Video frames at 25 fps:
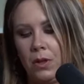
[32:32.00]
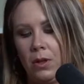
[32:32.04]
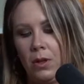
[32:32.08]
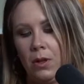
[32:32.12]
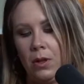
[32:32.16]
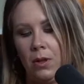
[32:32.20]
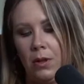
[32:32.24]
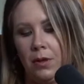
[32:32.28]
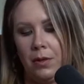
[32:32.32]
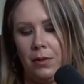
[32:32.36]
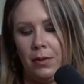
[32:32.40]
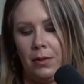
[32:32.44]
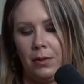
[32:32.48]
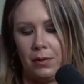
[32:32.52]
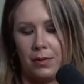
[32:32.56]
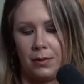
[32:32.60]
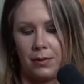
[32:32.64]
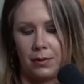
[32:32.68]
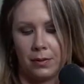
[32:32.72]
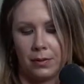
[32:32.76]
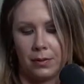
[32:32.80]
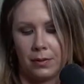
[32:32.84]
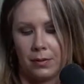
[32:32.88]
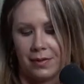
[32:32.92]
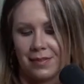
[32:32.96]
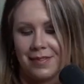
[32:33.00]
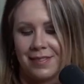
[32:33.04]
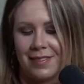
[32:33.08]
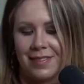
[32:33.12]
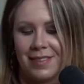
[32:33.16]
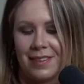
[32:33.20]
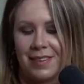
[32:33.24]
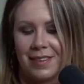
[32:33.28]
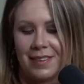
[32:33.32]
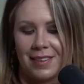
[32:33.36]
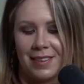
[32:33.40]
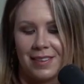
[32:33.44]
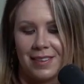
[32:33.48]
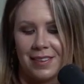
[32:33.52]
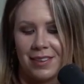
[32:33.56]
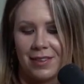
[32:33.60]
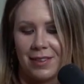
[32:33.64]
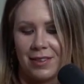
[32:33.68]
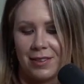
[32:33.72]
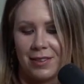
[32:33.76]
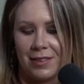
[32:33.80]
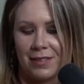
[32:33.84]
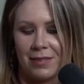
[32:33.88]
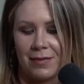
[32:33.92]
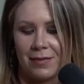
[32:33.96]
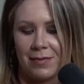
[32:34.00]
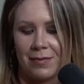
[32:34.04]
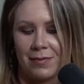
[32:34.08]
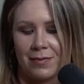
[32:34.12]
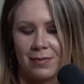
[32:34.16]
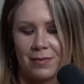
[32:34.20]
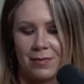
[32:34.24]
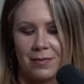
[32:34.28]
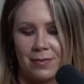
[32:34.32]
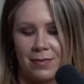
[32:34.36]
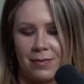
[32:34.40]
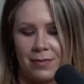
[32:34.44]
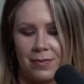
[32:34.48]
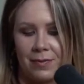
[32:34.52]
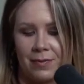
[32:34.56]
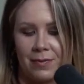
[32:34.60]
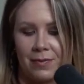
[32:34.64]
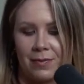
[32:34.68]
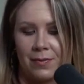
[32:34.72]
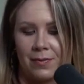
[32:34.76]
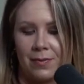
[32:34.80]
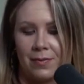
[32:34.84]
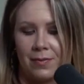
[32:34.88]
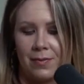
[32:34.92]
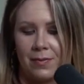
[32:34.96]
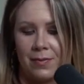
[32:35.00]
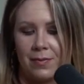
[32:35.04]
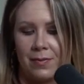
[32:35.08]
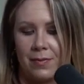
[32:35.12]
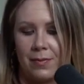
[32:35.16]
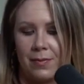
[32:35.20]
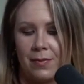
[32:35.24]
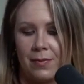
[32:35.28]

[no speech]